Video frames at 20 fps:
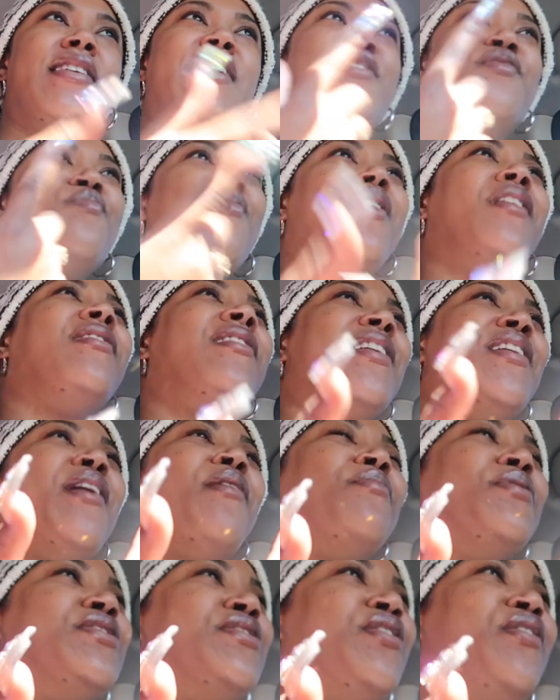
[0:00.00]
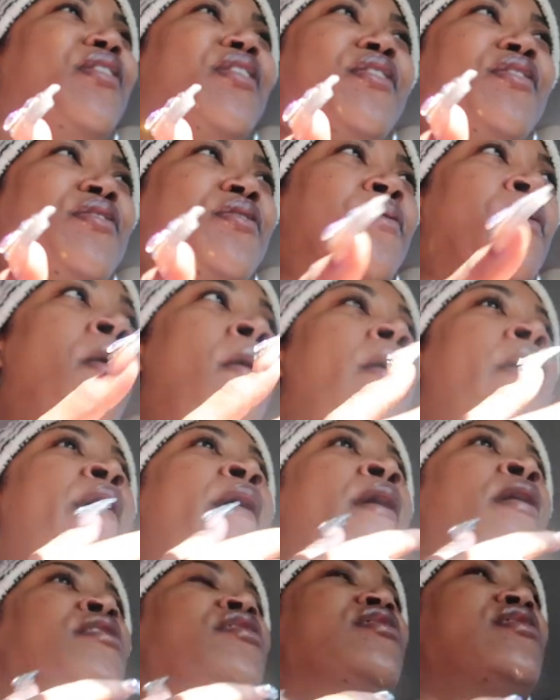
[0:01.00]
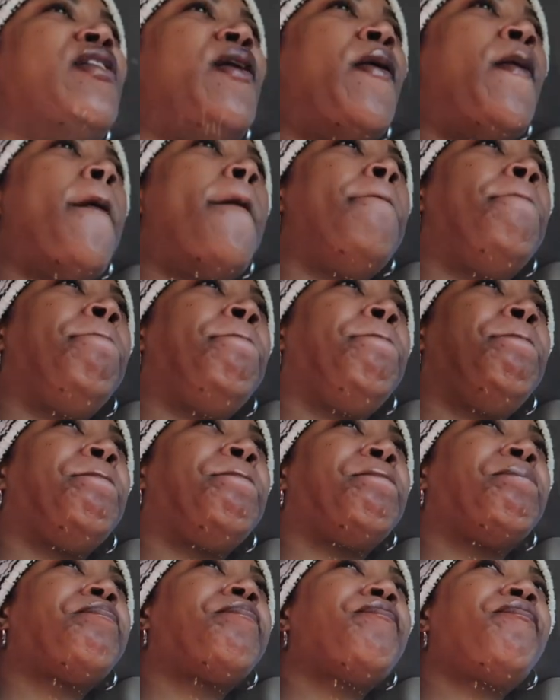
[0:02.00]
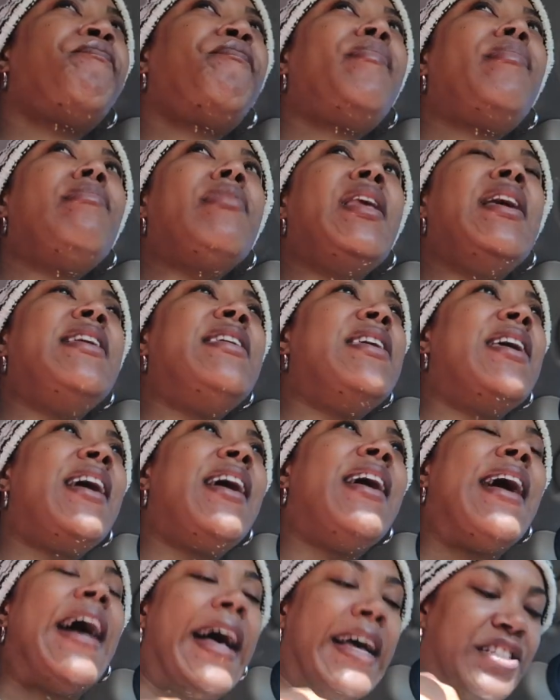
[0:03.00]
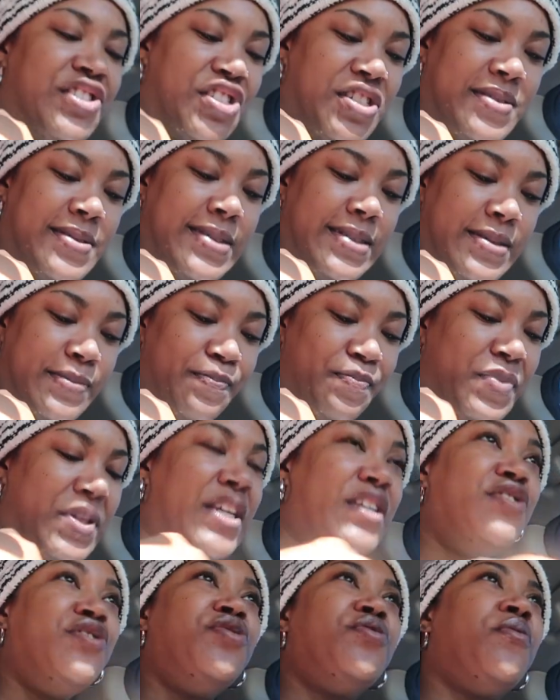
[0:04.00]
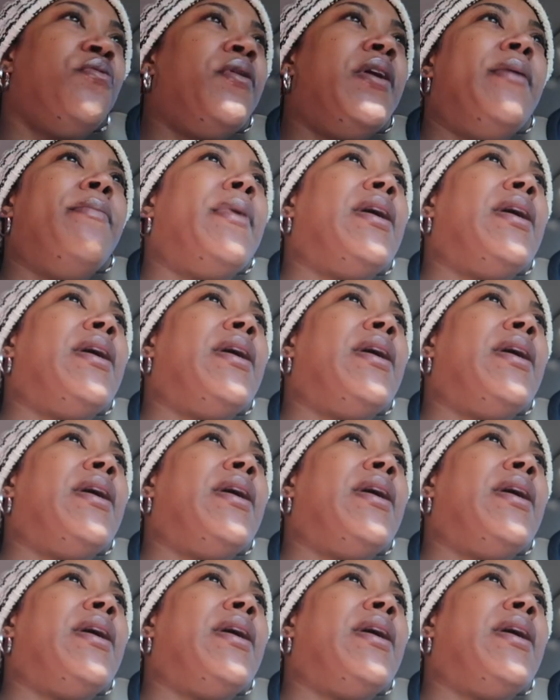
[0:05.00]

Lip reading: That's one thing I wasn't gonna do. So yeah, I just enjoyed